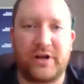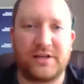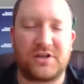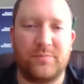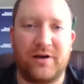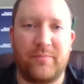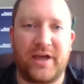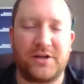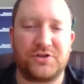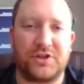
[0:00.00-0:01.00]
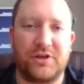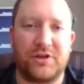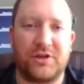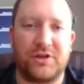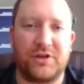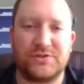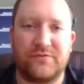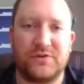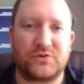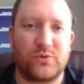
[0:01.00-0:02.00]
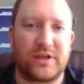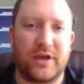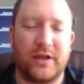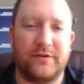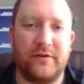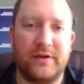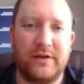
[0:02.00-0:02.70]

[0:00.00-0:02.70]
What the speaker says: to ask you about managing the emotions of this weekend.